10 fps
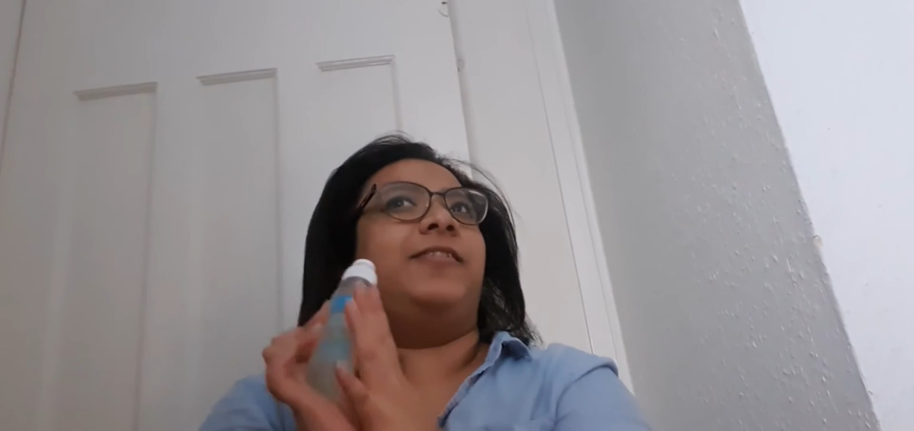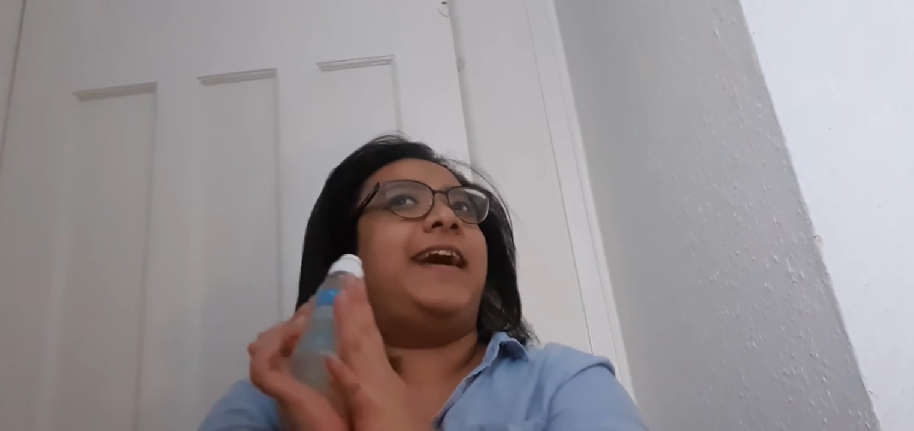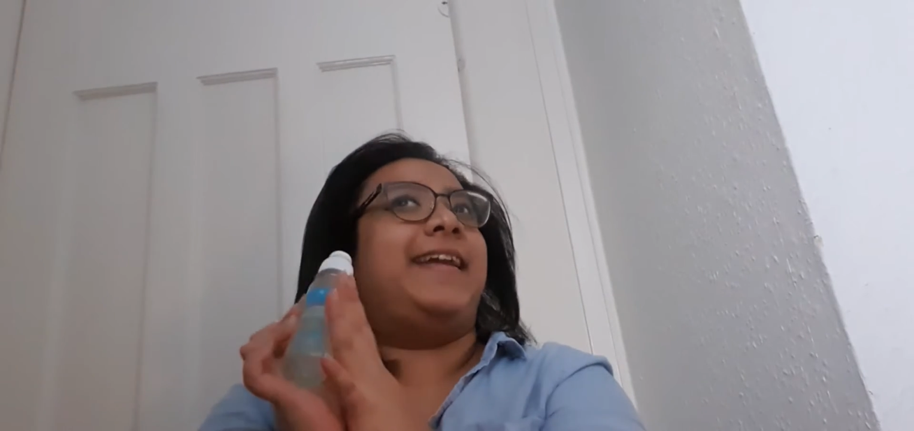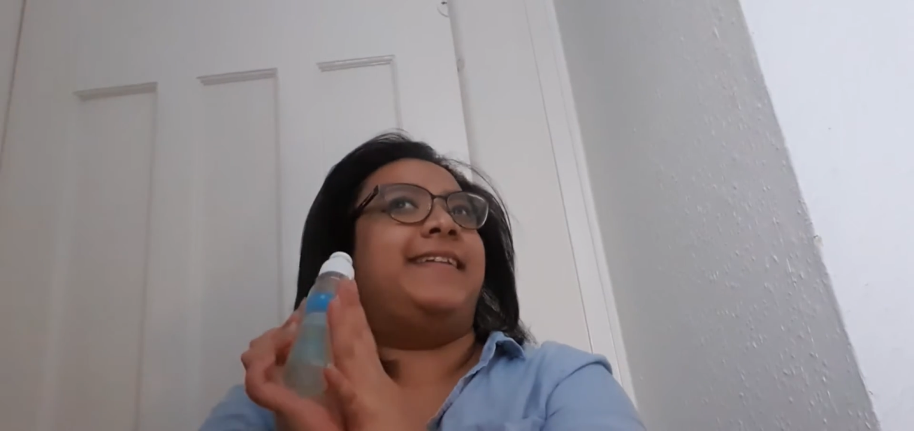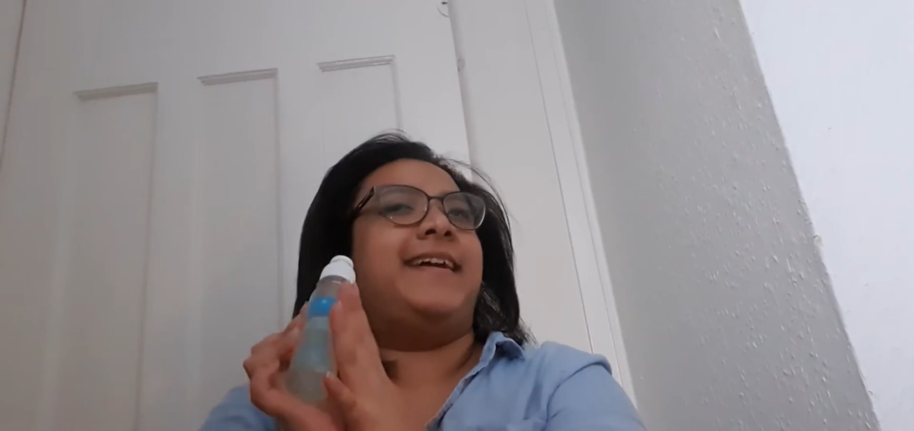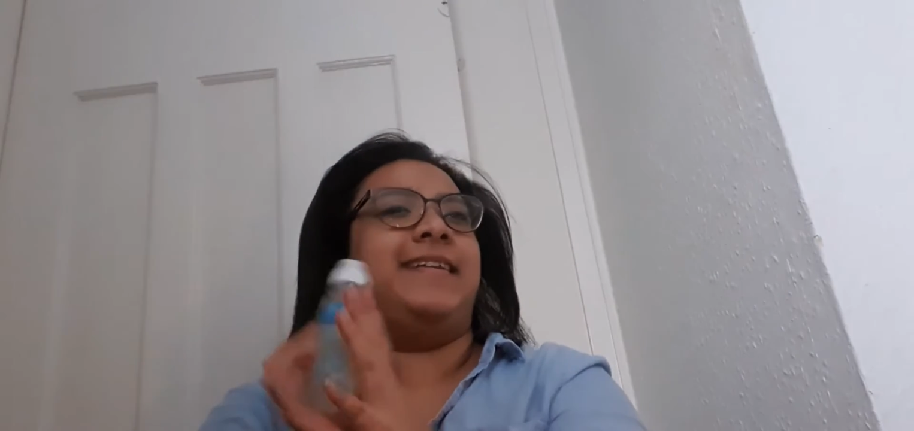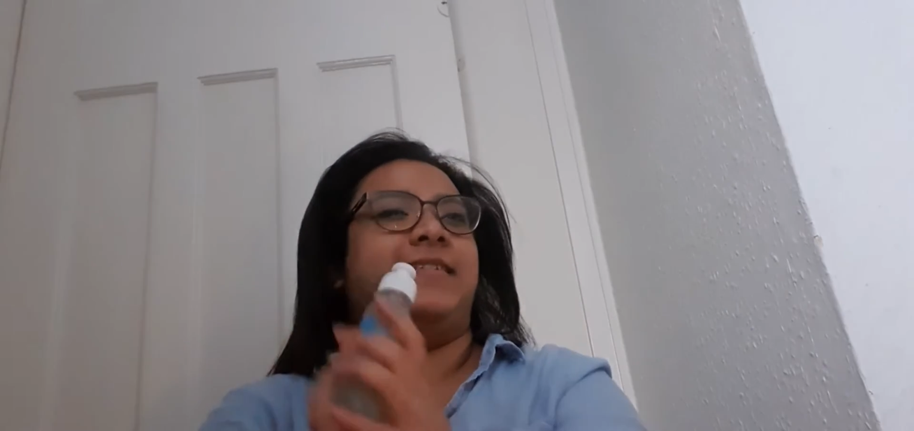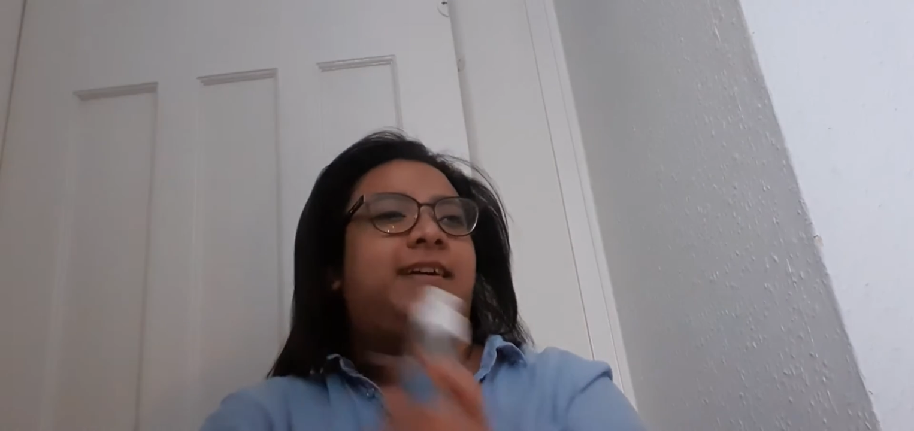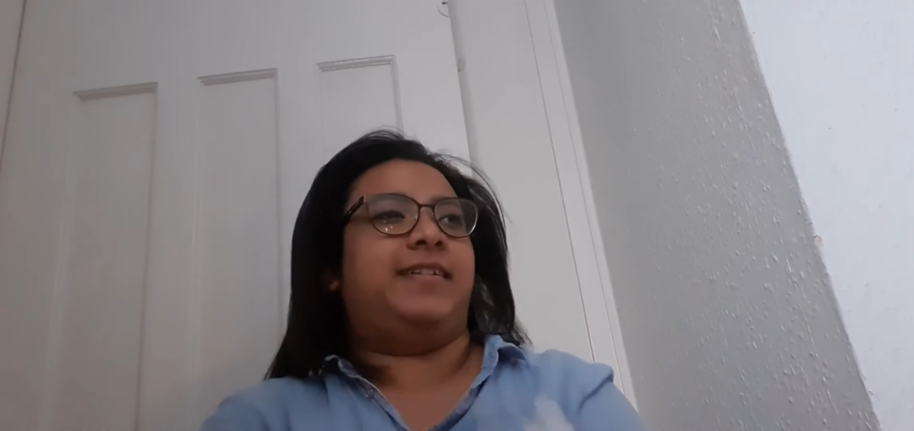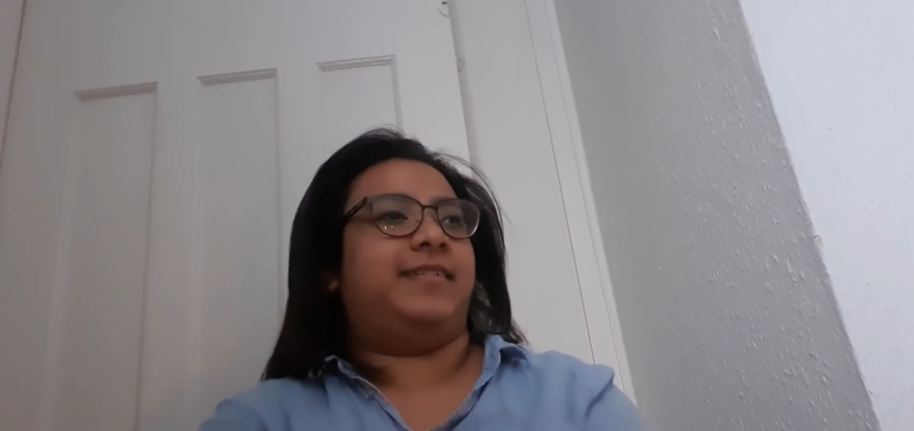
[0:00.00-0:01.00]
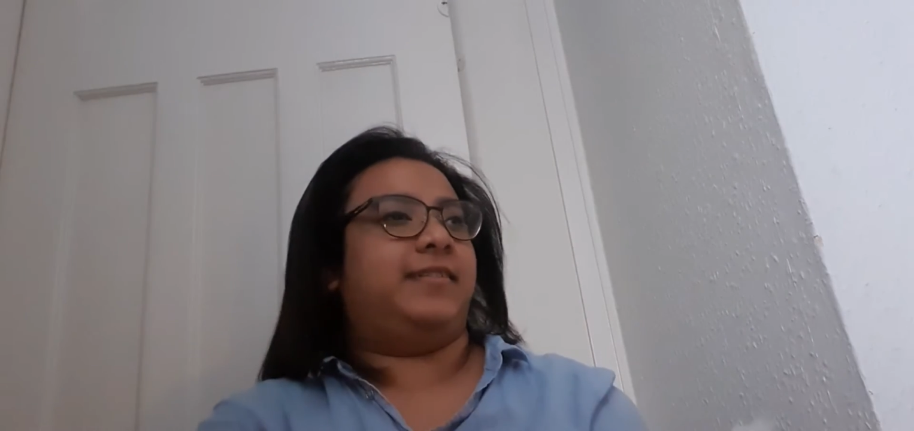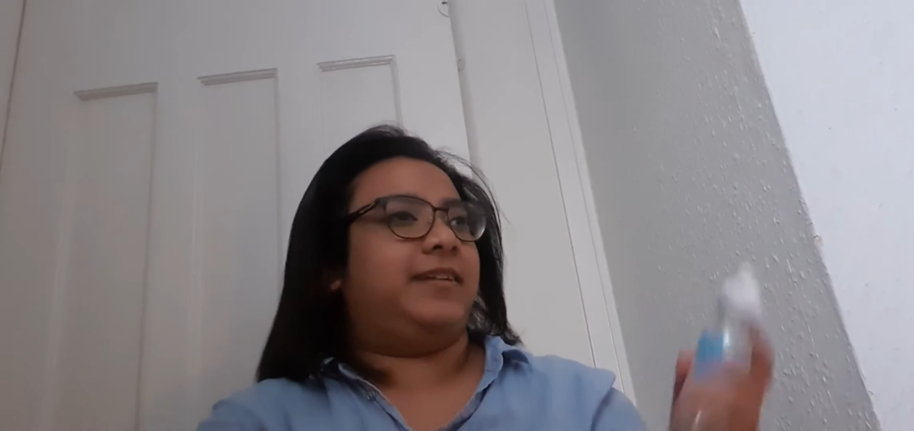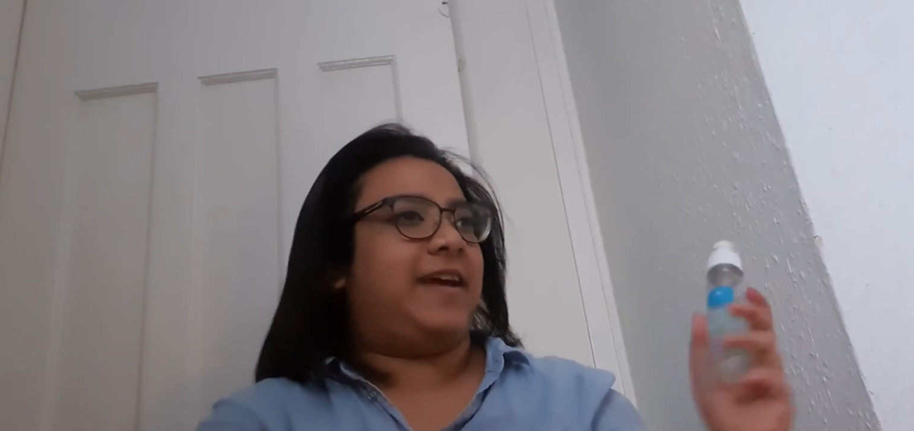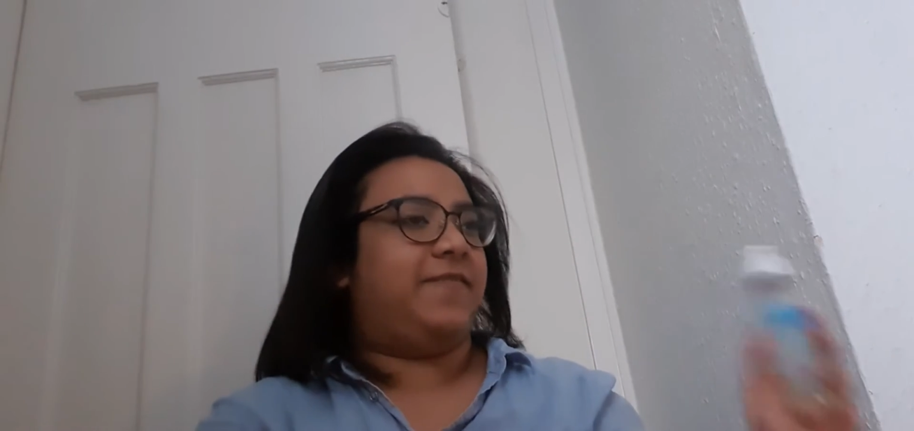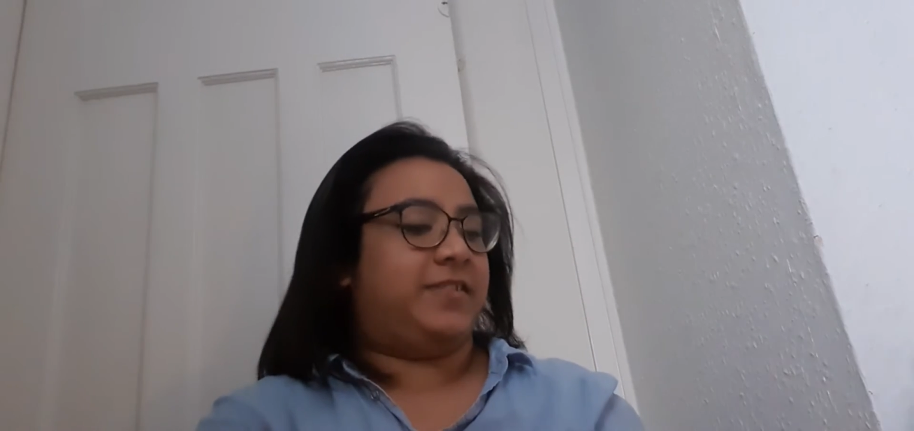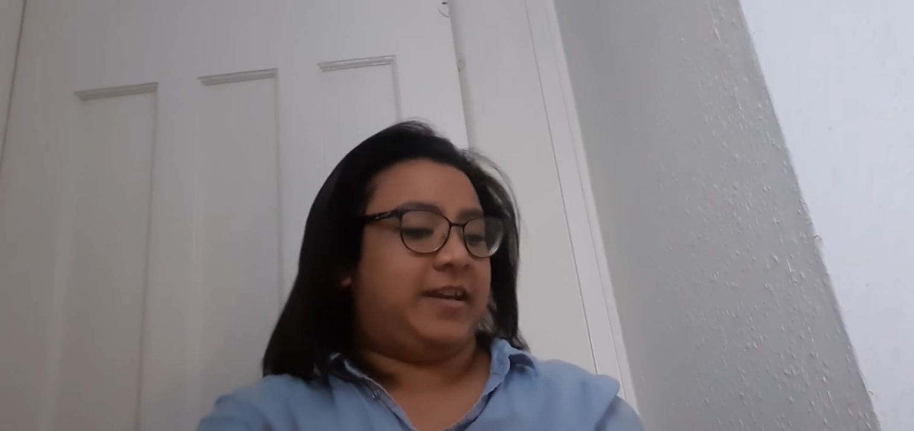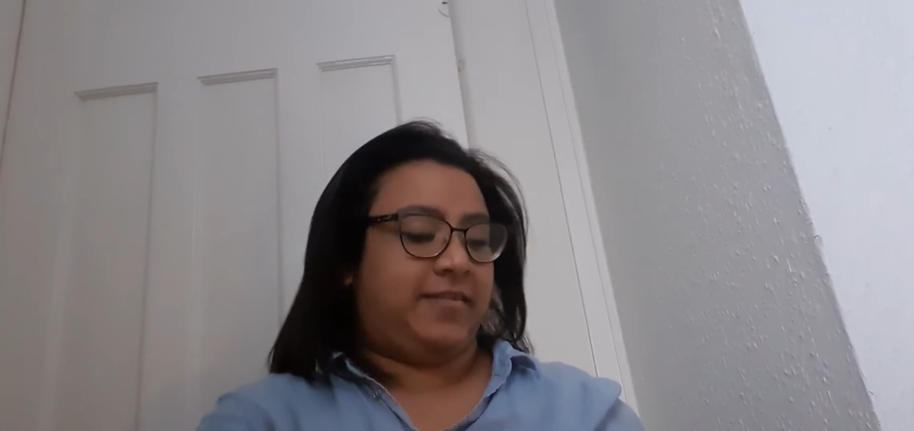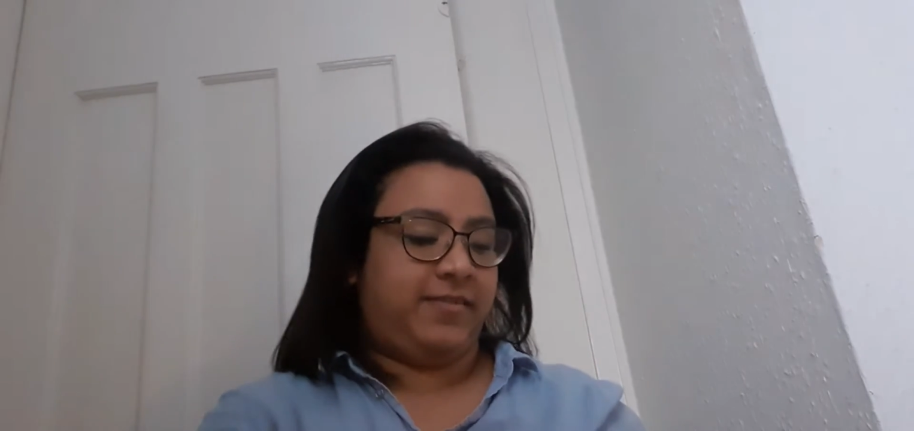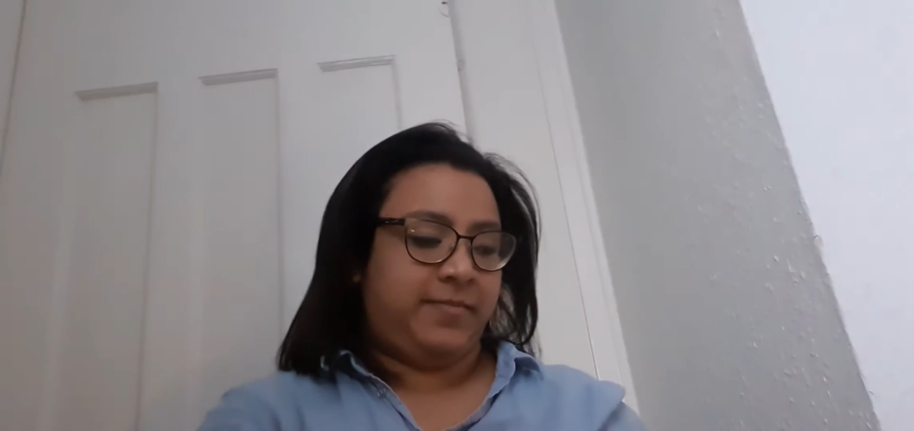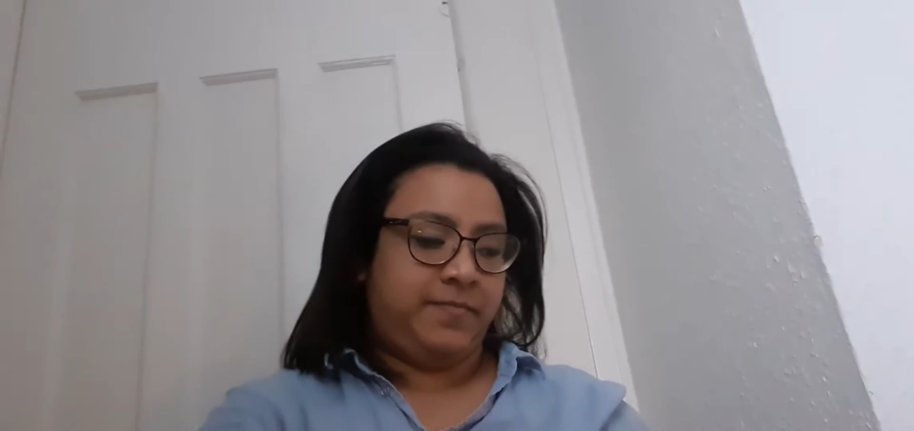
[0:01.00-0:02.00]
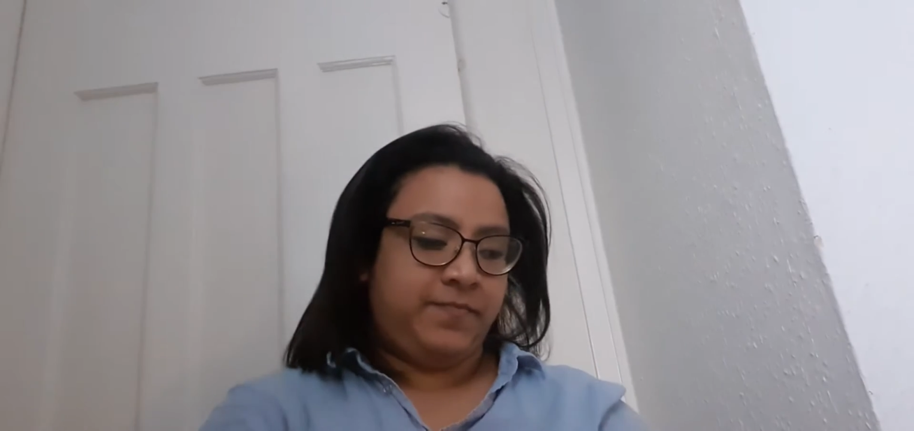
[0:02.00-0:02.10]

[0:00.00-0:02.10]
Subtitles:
hand sanitizer, have to have it.